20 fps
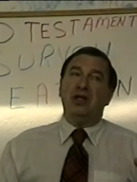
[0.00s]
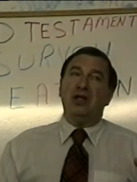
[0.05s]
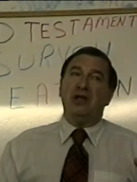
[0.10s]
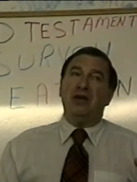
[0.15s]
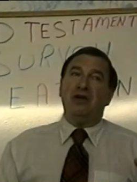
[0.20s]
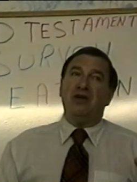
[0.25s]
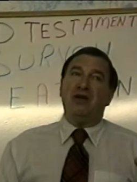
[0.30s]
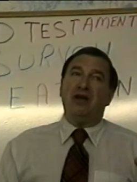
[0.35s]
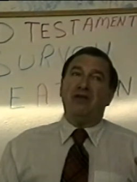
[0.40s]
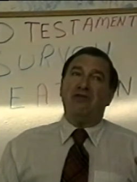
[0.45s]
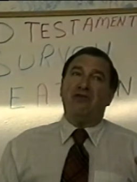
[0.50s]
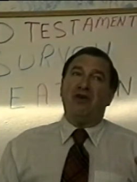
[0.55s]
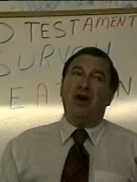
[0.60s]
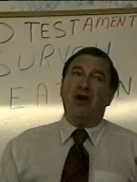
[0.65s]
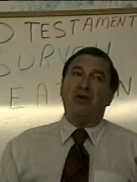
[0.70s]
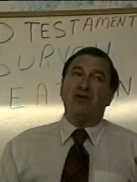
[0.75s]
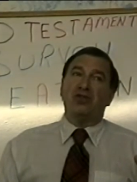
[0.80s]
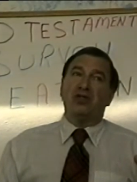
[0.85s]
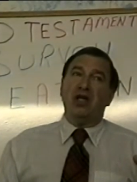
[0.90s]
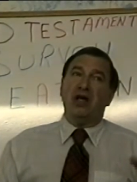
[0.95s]
that follows
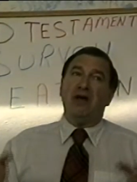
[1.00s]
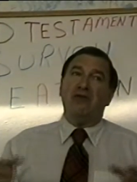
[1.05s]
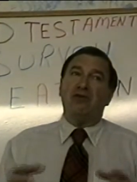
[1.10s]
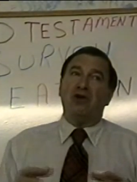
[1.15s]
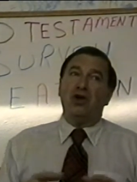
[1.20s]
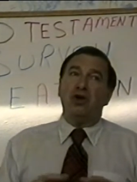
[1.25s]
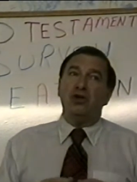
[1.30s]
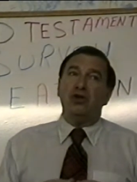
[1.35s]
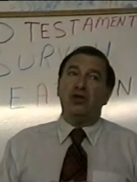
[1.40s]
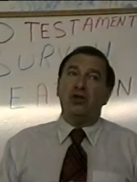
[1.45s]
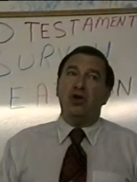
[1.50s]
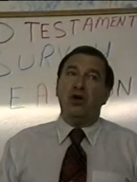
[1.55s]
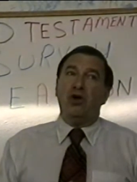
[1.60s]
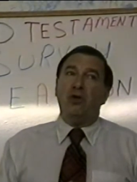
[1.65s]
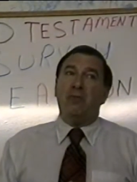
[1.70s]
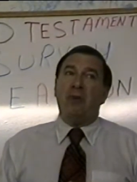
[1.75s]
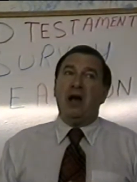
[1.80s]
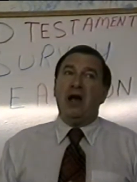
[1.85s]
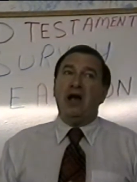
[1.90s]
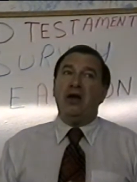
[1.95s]
the evolutionary
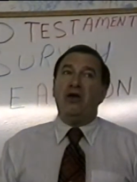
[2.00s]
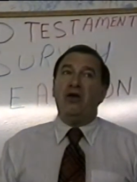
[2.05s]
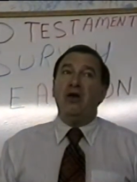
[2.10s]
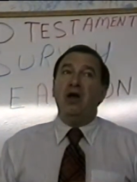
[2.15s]
pattern